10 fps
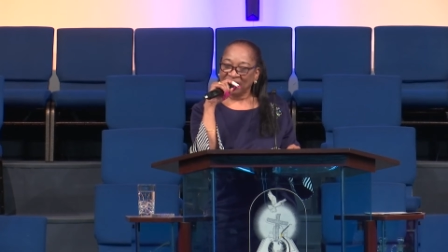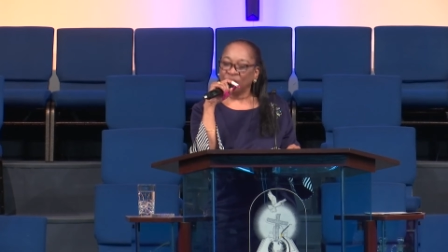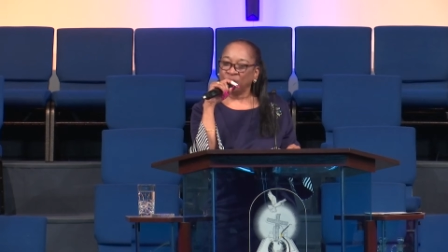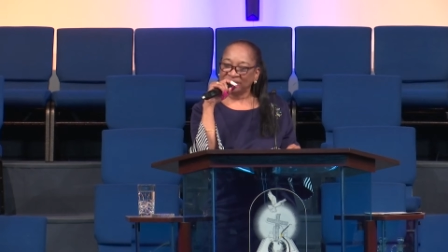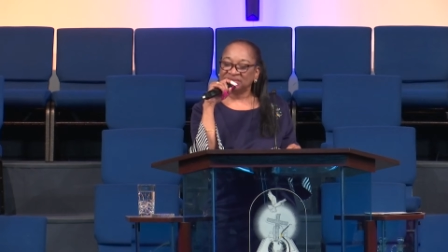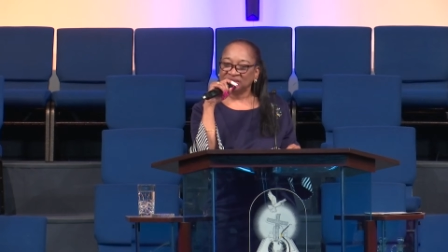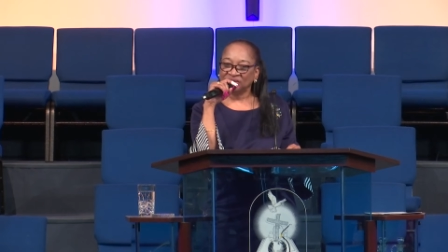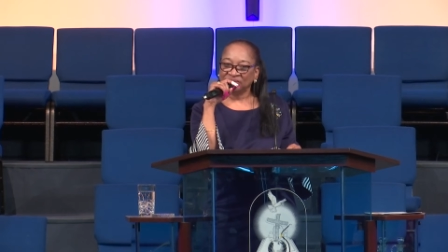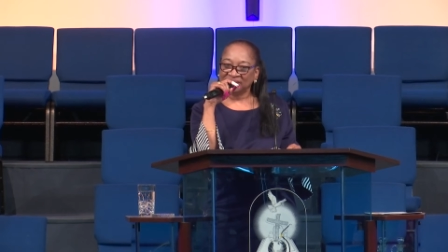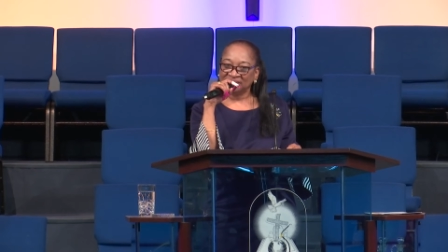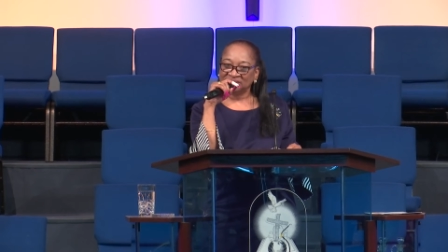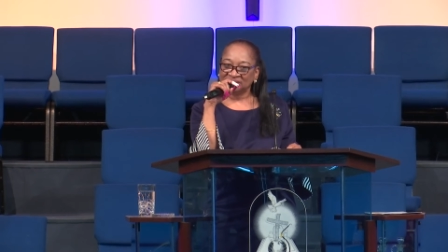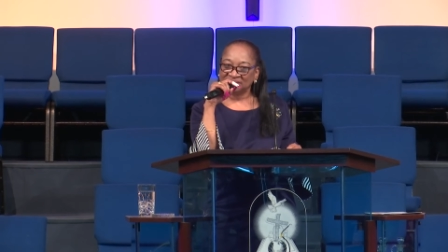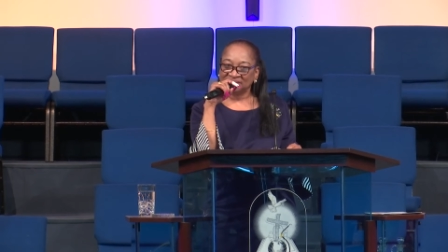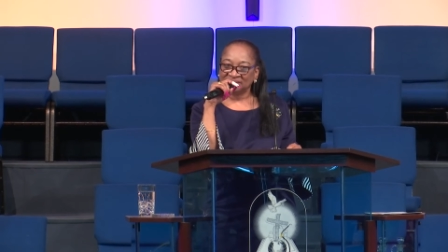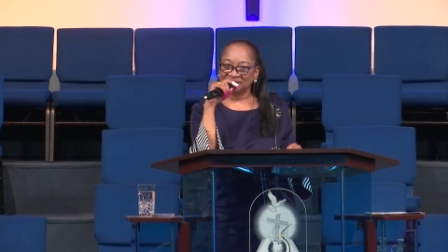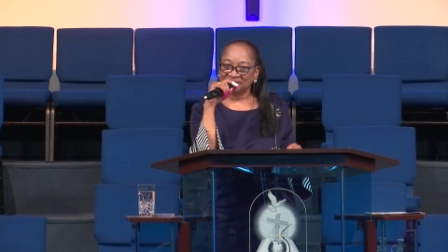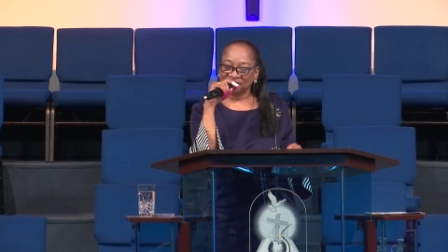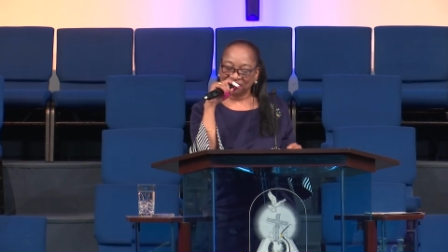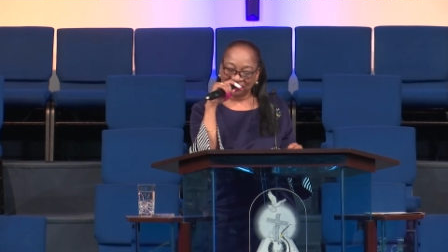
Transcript: What do you need Jesus to do for